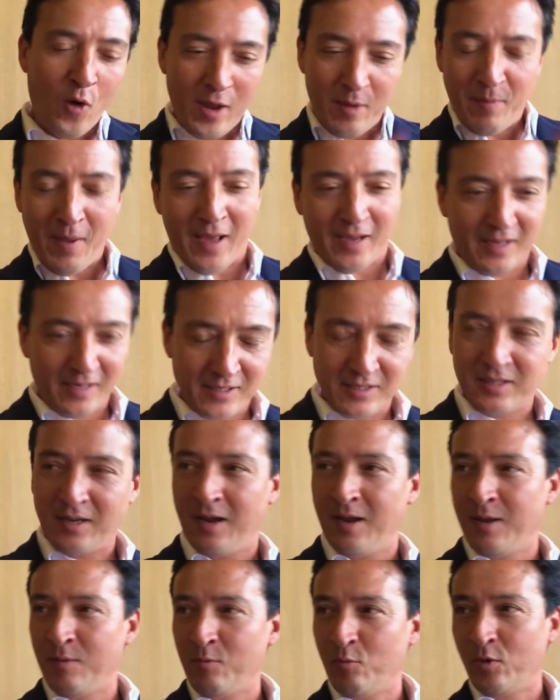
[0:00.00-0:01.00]
way back in
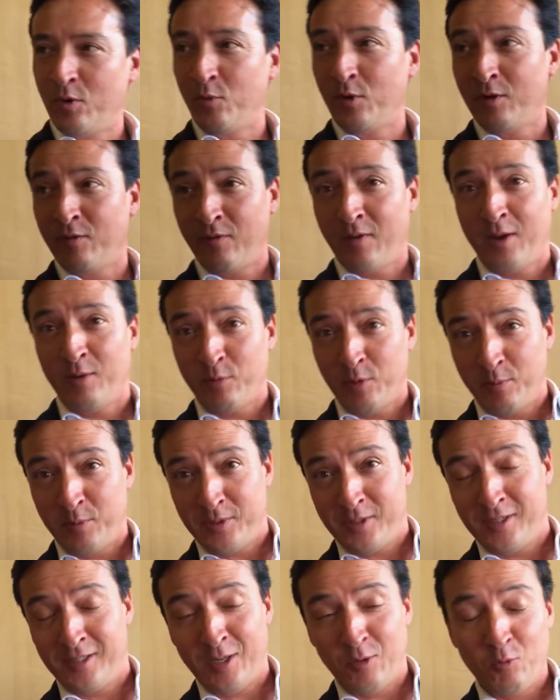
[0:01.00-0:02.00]
time, we will find
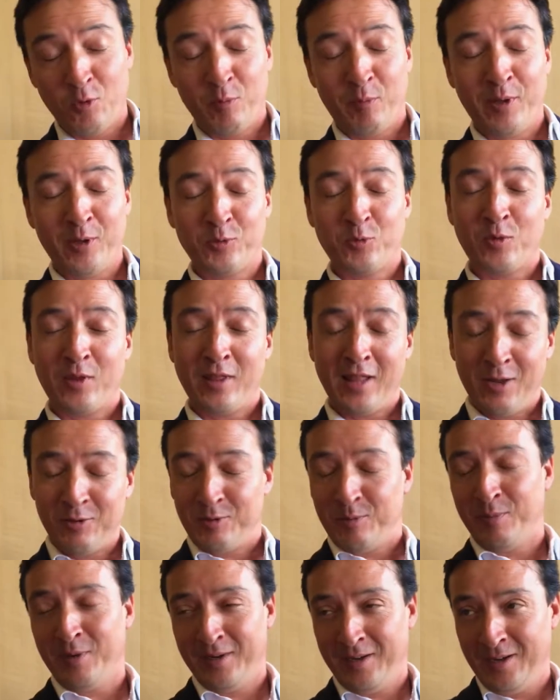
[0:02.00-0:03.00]
properties that were built
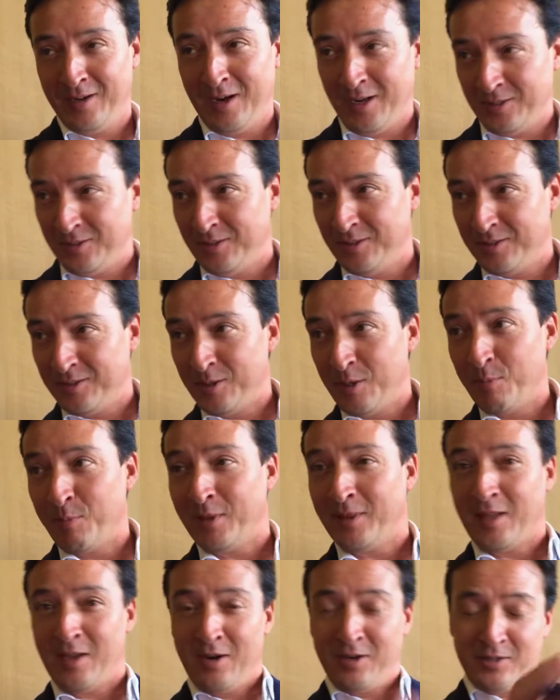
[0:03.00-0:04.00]
without a building license,
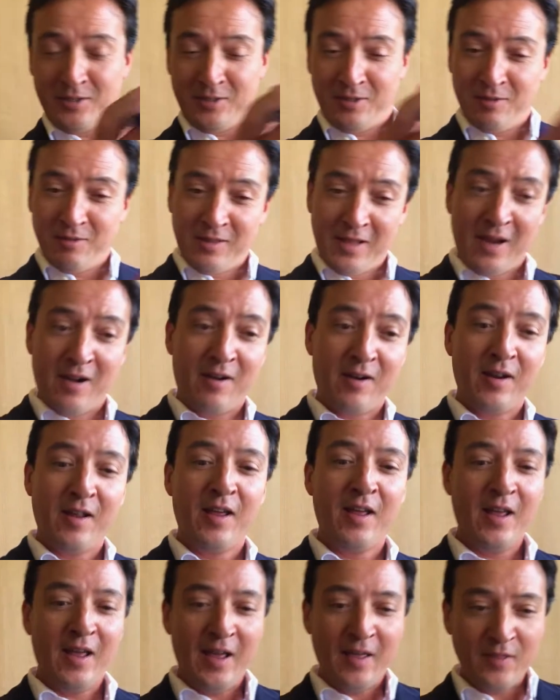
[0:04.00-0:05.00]
but they are still
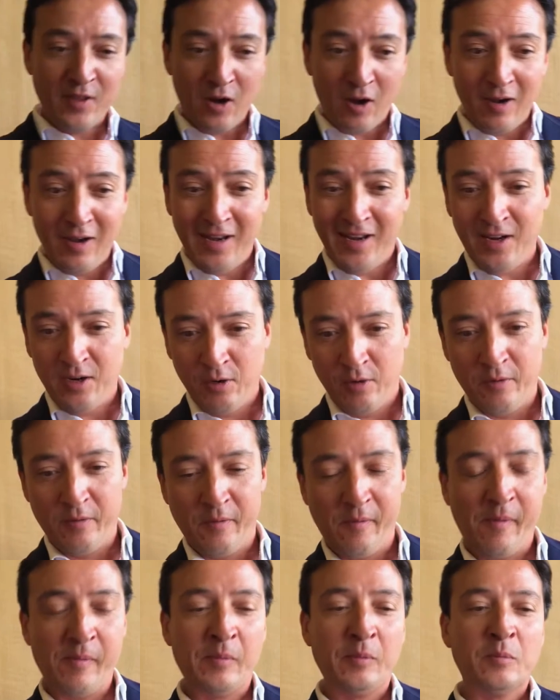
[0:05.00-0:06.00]
there and they are legal.
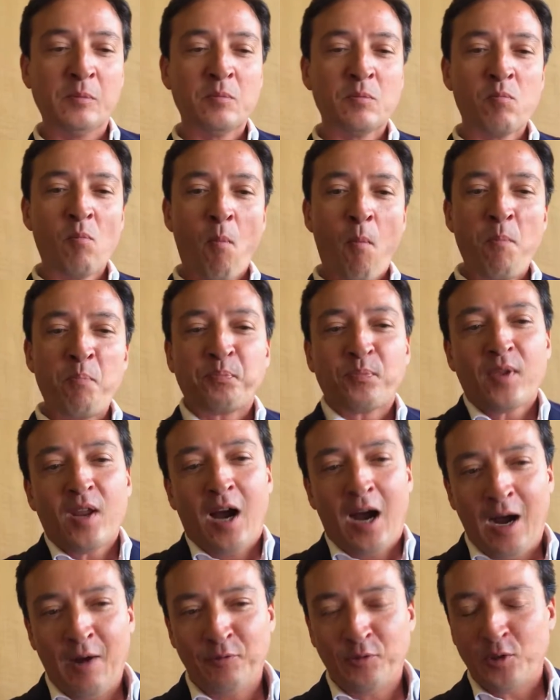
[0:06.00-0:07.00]

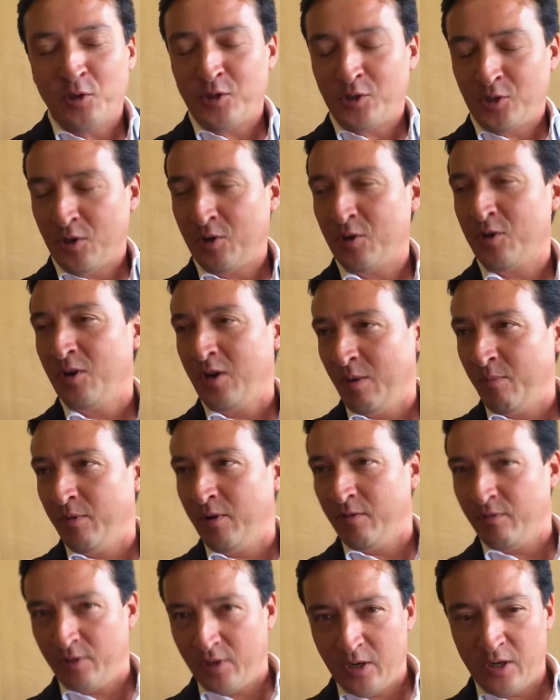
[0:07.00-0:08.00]
After a certain
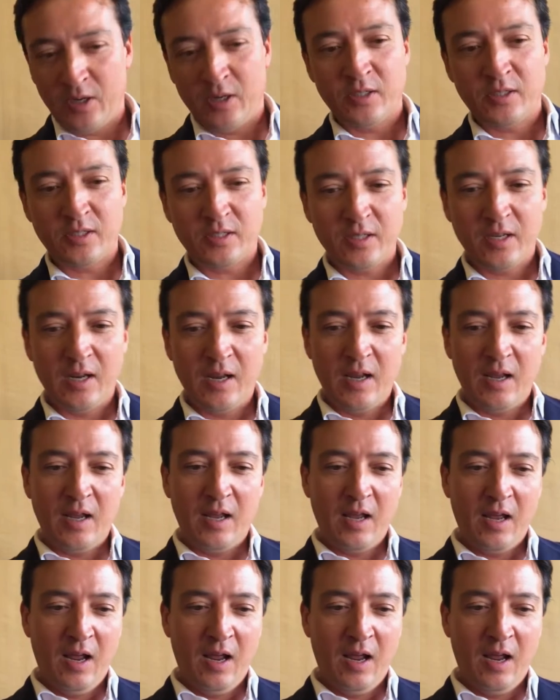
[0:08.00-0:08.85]
number of years,